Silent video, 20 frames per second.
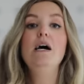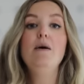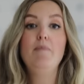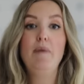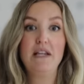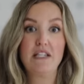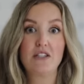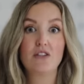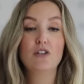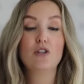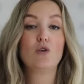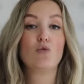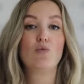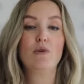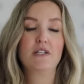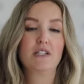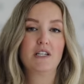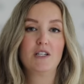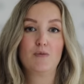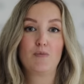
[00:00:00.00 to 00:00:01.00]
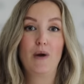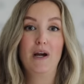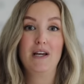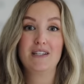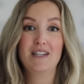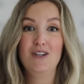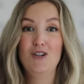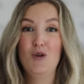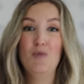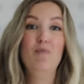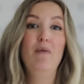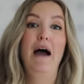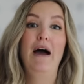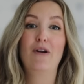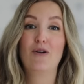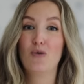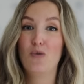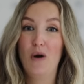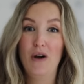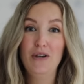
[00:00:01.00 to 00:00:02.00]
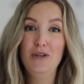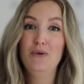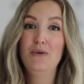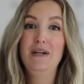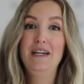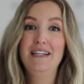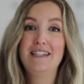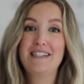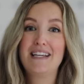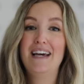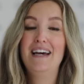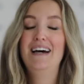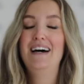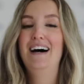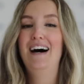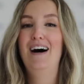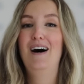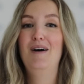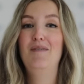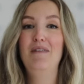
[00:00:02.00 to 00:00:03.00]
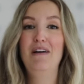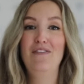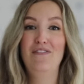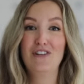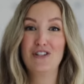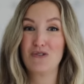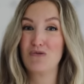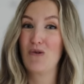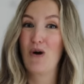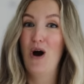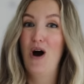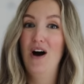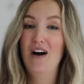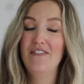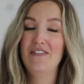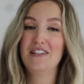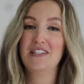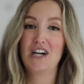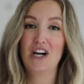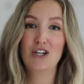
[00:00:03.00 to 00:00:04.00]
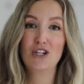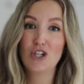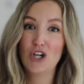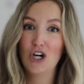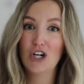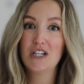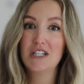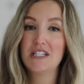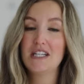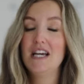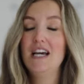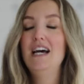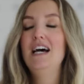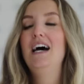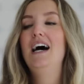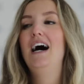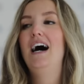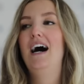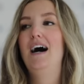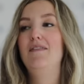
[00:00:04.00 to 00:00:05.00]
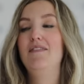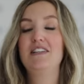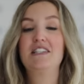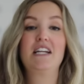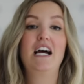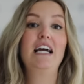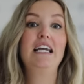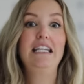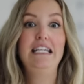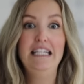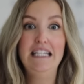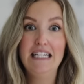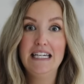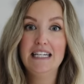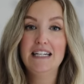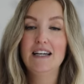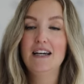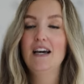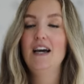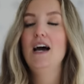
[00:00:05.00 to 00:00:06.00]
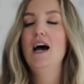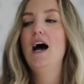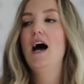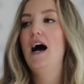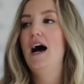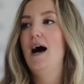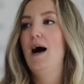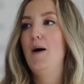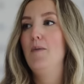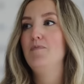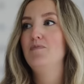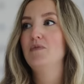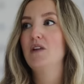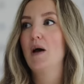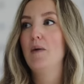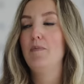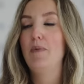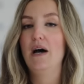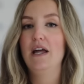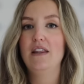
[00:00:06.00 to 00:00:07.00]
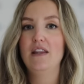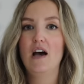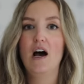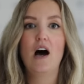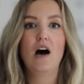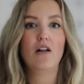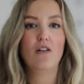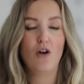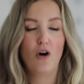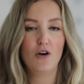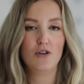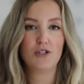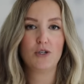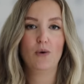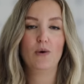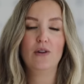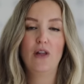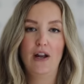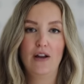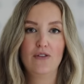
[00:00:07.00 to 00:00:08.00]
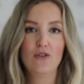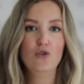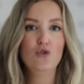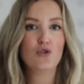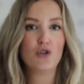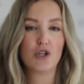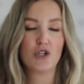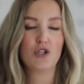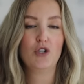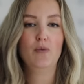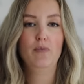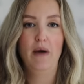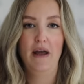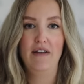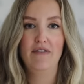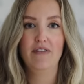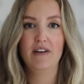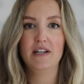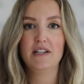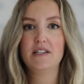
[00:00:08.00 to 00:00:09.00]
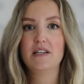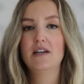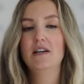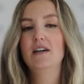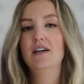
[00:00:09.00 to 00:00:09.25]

basically the risk is present no matter what you eat, if it's raw, if it's uncooked, if it's not heated, but also a lot of the nutritional benefit